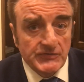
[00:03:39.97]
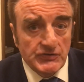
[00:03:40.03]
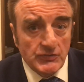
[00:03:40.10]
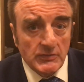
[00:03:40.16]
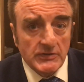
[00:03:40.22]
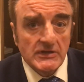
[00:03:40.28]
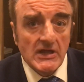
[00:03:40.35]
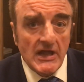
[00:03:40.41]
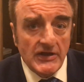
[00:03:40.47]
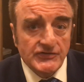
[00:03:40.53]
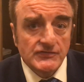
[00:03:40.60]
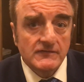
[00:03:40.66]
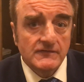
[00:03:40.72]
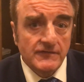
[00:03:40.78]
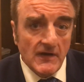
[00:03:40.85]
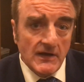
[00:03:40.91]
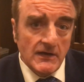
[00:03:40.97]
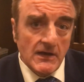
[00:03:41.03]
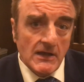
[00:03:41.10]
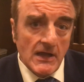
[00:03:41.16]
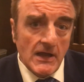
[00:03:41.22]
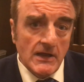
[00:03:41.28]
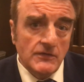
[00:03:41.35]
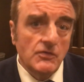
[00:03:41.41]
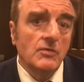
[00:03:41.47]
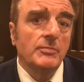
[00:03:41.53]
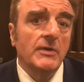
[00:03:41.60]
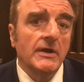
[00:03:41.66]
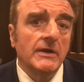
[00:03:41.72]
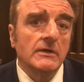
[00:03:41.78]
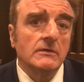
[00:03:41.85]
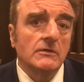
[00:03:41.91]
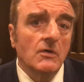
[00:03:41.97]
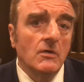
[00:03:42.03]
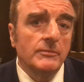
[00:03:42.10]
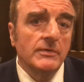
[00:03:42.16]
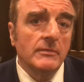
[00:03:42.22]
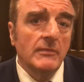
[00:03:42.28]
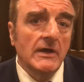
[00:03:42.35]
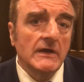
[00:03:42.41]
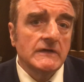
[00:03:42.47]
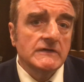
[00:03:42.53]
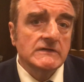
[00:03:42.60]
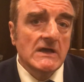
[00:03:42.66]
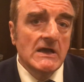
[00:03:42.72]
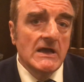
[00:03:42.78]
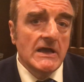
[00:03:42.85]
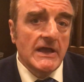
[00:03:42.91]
to engage in finding a new political compromise